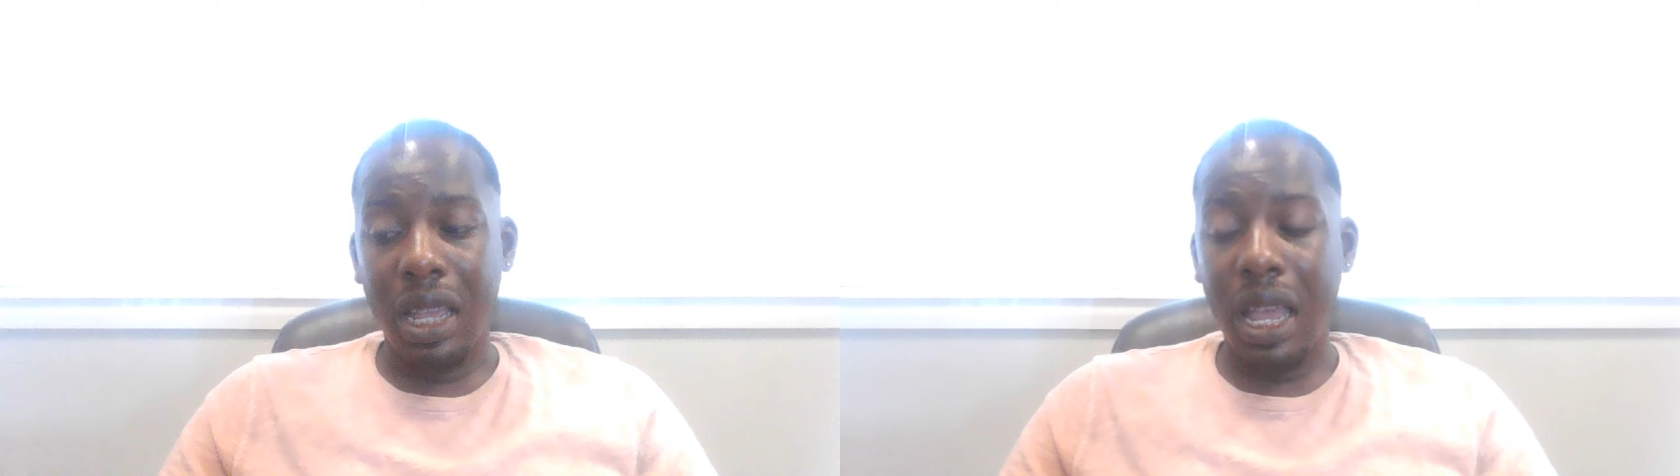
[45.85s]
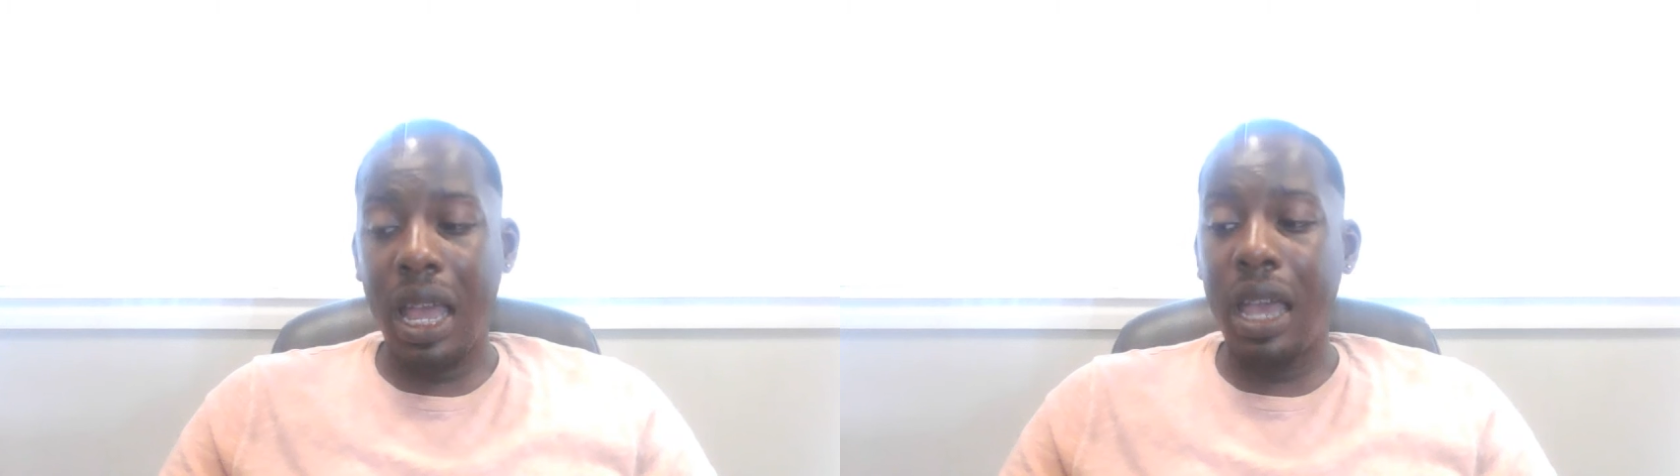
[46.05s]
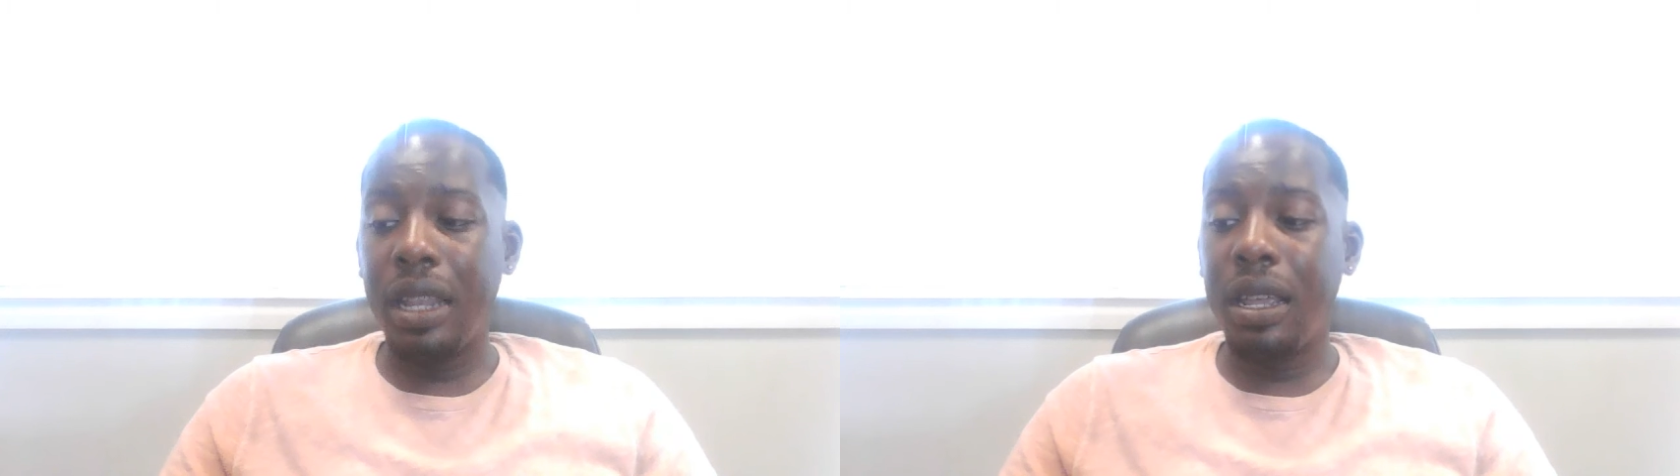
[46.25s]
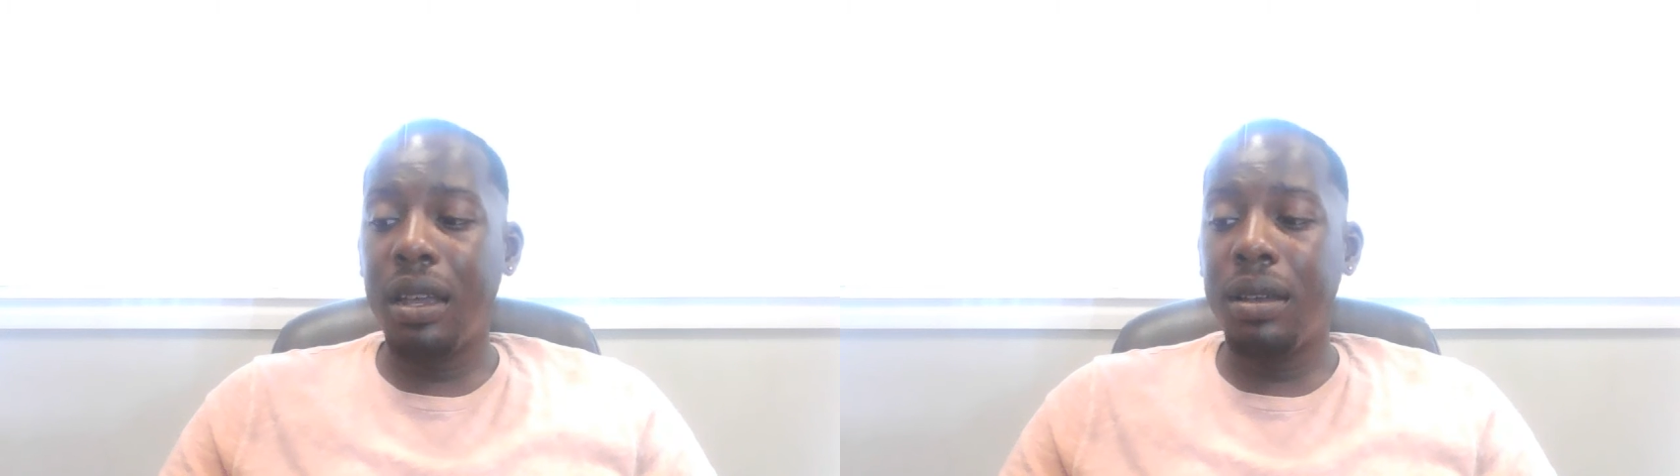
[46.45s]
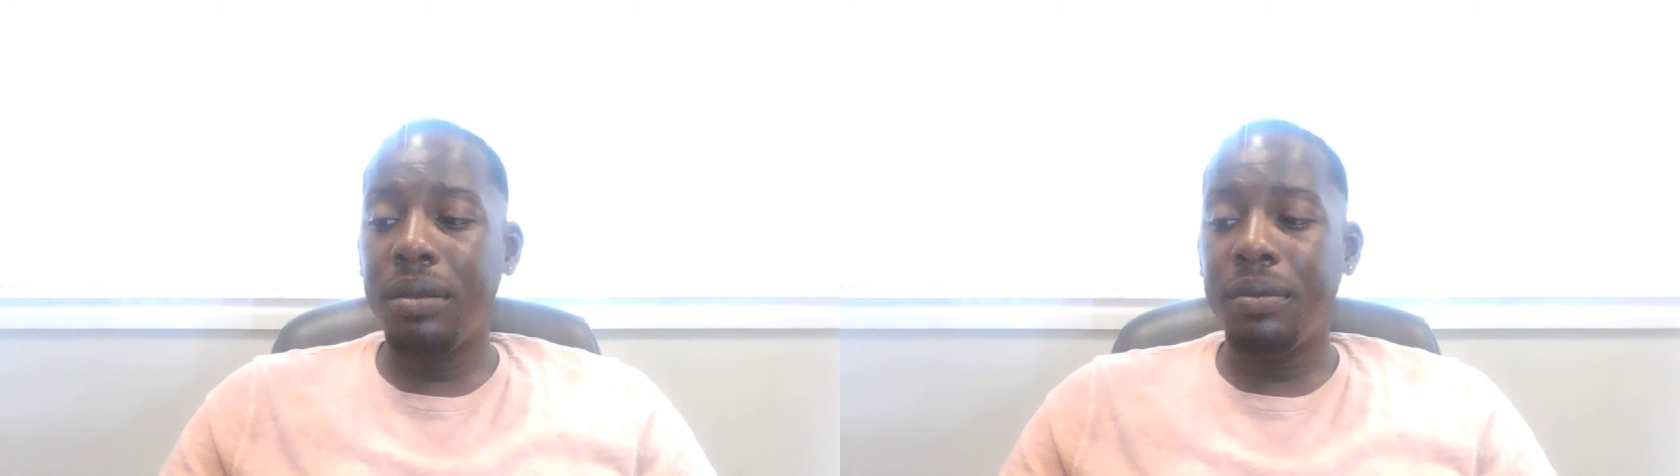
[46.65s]
And
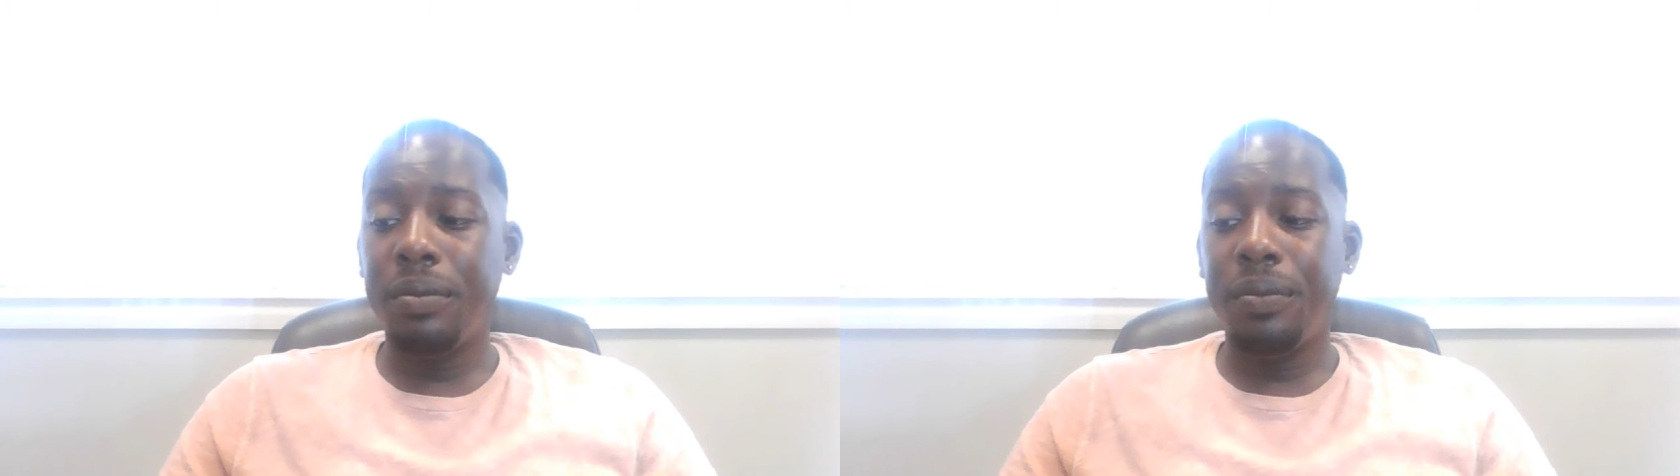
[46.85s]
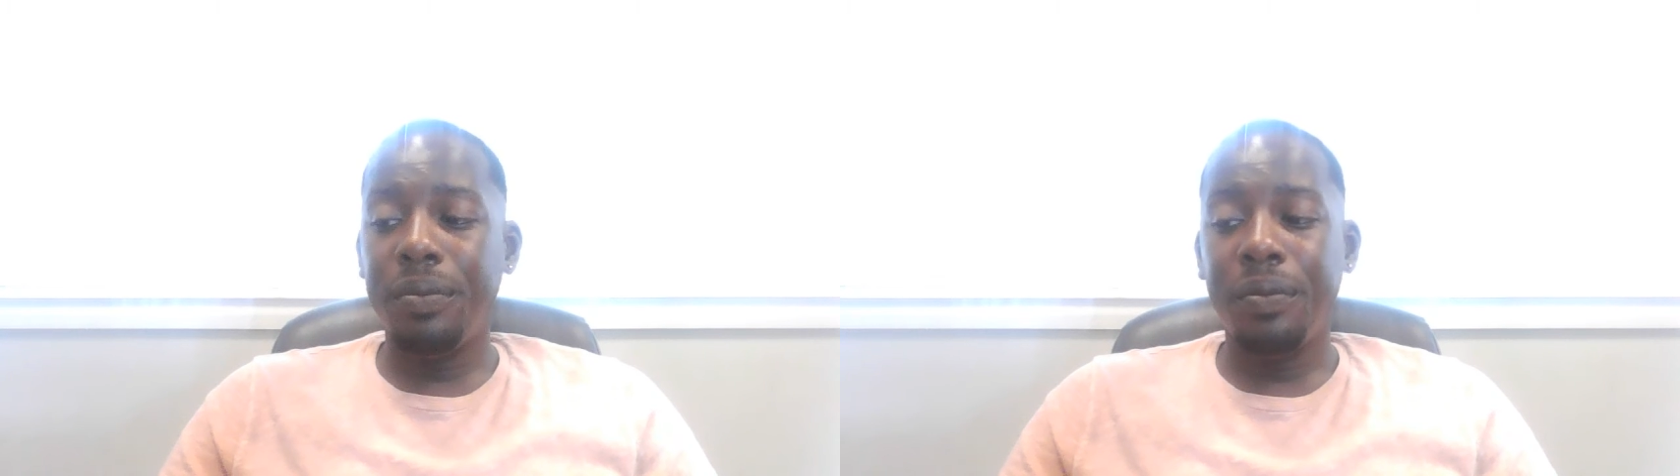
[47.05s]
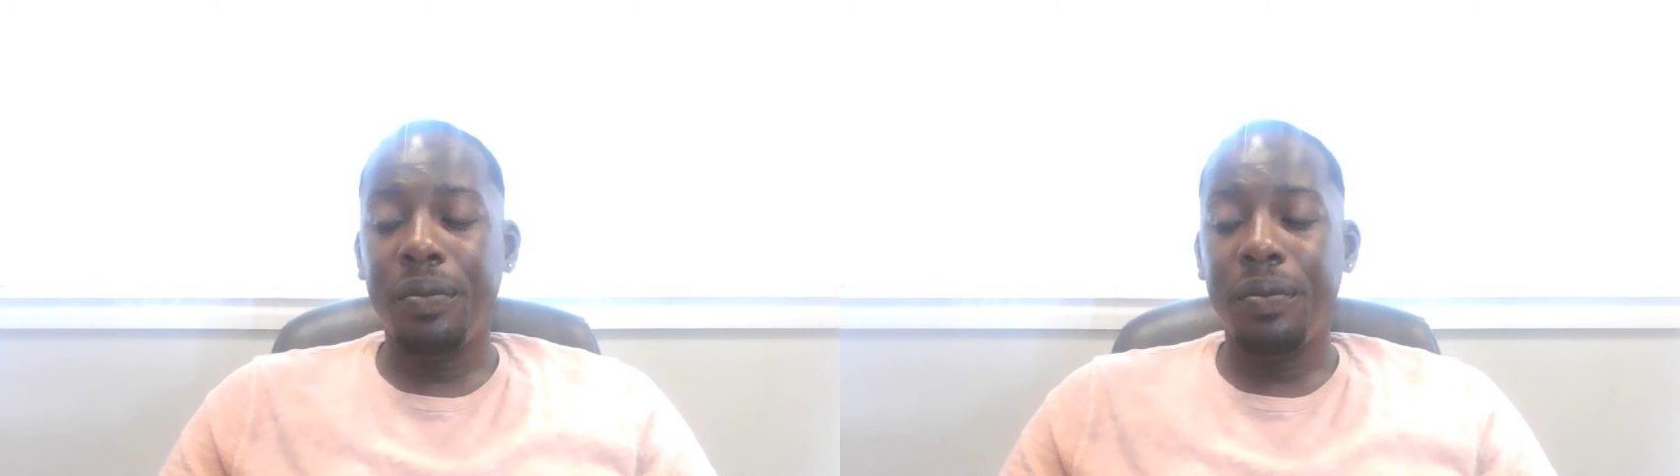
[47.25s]
um